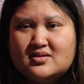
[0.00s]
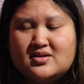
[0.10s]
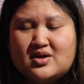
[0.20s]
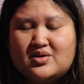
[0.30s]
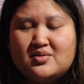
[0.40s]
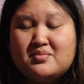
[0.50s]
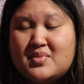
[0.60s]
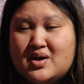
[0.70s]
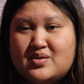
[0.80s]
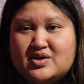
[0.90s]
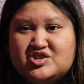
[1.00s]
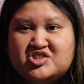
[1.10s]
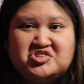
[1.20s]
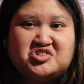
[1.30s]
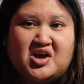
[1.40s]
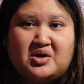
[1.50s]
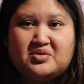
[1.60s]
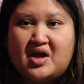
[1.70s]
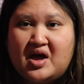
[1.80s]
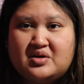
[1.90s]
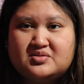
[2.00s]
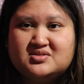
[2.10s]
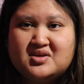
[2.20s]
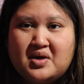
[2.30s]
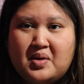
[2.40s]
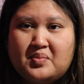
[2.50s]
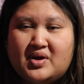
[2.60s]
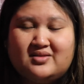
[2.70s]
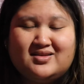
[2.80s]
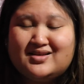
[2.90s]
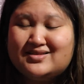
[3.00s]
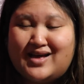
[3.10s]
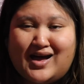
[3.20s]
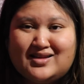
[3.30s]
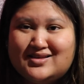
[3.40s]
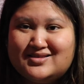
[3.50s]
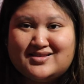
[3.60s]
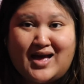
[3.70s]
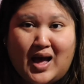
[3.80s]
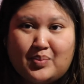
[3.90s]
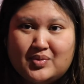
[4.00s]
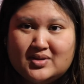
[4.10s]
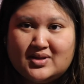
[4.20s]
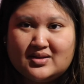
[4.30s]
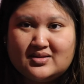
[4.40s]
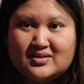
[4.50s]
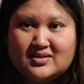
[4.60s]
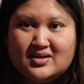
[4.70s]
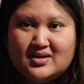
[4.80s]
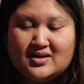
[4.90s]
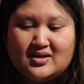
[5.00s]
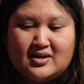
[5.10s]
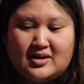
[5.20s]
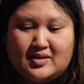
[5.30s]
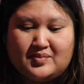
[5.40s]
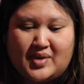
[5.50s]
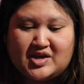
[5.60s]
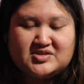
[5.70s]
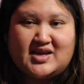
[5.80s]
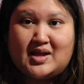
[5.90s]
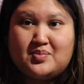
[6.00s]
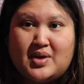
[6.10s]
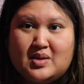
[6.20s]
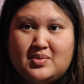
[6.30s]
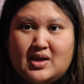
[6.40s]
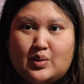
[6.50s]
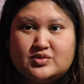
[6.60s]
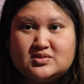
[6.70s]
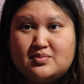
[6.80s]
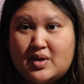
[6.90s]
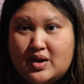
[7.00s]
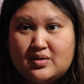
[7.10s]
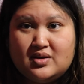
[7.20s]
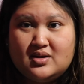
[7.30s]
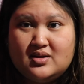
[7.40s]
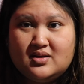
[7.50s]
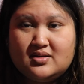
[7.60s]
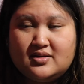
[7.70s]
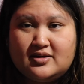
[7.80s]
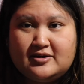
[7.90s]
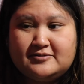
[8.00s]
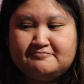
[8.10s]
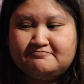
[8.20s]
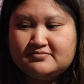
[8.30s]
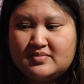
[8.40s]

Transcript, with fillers: you know, marriage, child, house. But that didn't happen, and um, I just had a baby. I wasn't married. Um,